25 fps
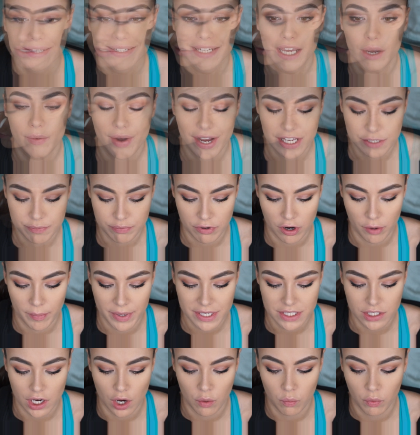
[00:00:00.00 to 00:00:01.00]
Now, as
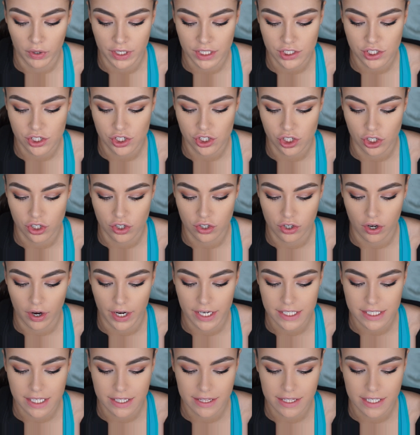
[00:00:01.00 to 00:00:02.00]
promised, I wanted to show you
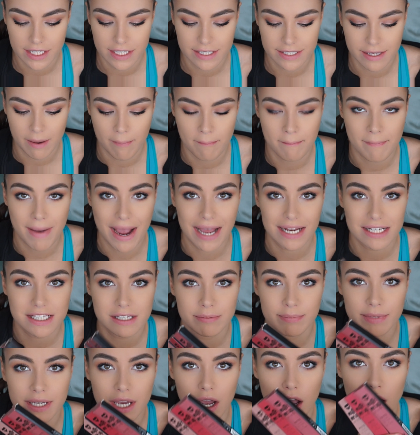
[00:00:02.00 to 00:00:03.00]
guys these Matte
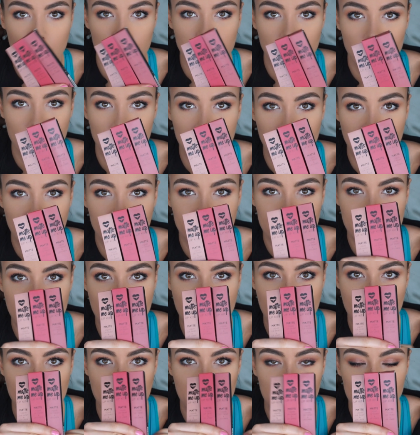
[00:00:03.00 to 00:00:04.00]
Me Up Barry
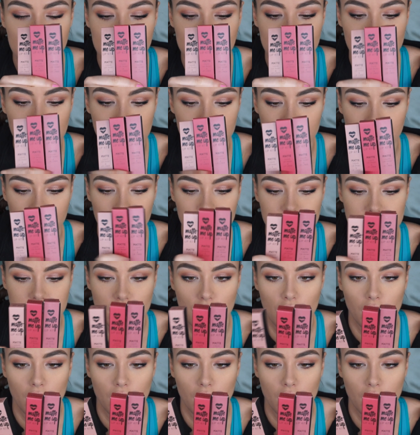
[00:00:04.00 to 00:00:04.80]
M lip kits.